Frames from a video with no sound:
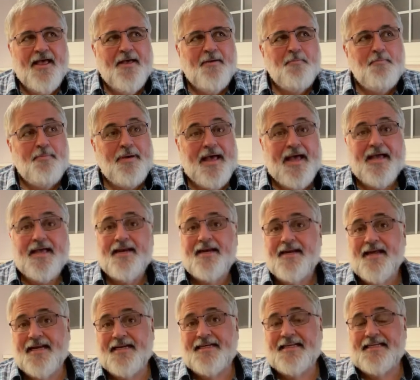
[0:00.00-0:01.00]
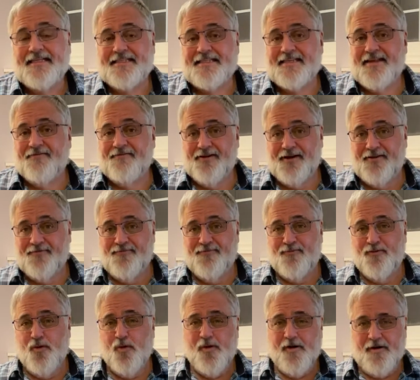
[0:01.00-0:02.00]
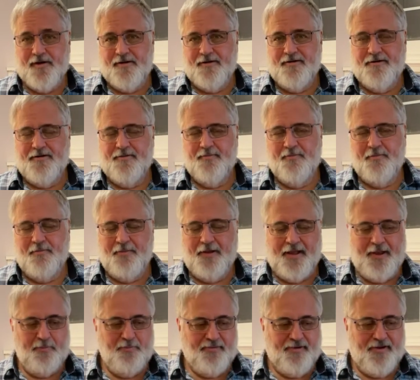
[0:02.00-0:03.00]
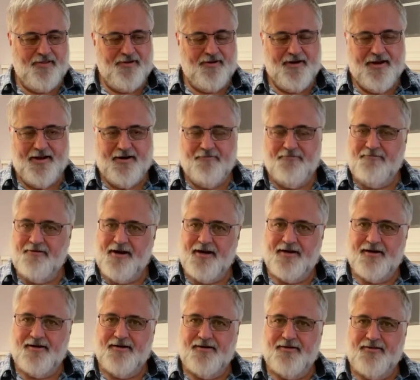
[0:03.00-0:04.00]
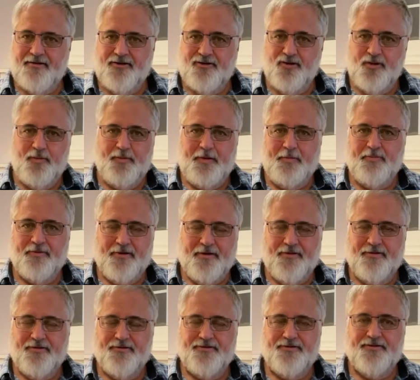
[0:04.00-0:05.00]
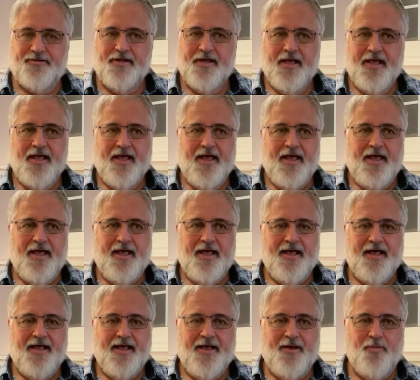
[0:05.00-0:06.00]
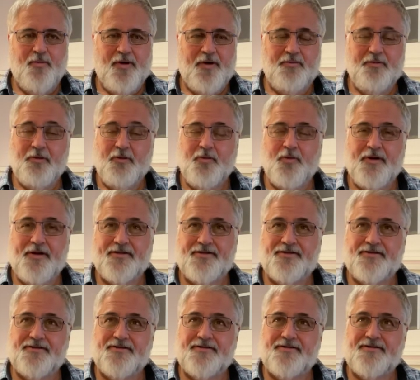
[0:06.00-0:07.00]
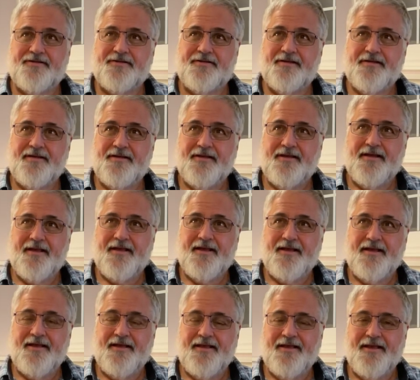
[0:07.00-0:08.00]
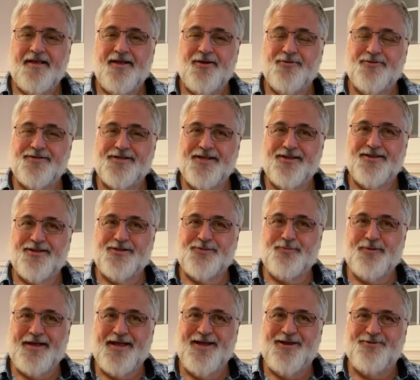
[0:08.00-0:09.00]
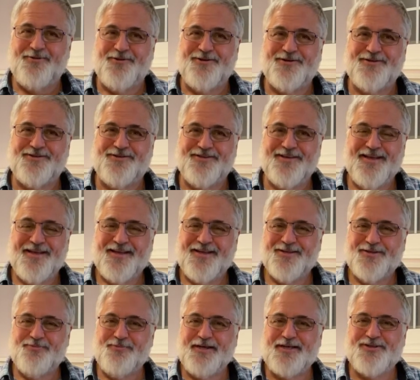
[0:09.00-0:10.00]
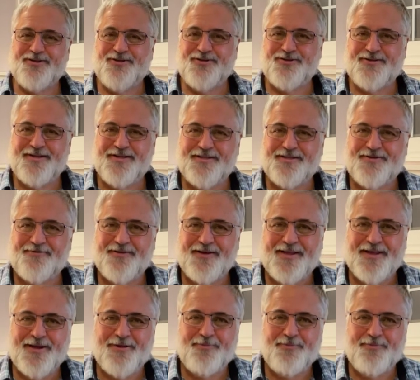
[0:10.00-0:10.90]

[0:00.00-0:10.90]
Back in 1974, my brother had a record, the Doobie Brothers. What were once, I always get this backwards because it makes no sense if I get it